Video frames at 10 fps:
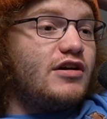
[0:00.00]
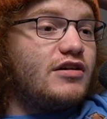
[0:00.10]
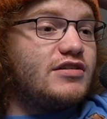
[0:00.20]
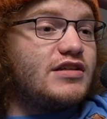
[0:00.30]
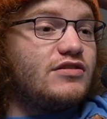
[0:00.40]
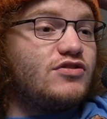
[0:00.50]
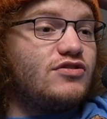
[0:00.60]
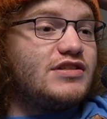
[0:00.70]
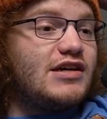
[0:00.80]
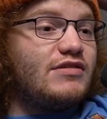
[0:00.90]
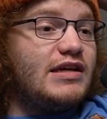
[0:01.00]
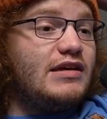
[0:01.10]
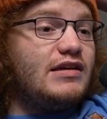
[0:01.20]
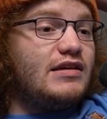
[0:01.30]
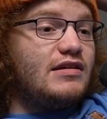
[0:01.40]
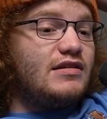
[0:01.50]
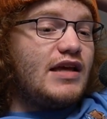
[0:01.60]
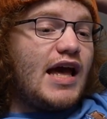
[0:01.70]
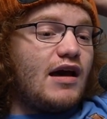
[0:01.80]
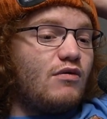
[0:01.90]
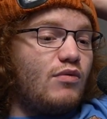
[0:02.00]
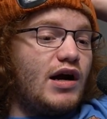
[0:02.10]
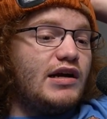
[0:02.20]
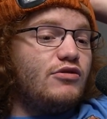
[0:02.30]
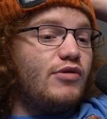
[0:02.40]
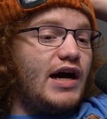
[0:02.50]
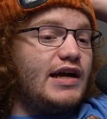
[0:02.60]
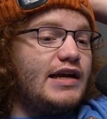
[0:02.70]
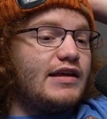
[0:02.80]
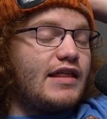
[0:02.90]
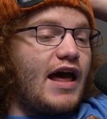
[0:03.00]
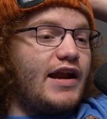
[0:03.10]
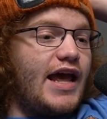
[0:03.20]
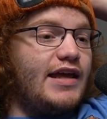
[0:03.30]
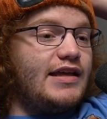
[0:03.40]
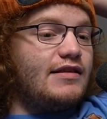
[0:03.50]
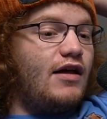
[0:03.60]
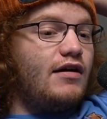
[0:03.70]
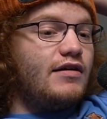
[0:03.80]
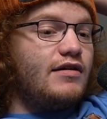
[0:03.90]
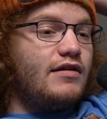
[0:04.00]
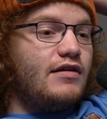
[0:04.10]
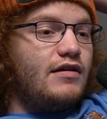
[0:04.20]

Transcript: Because it turns out he, yeah, why are you hiding that, Elon?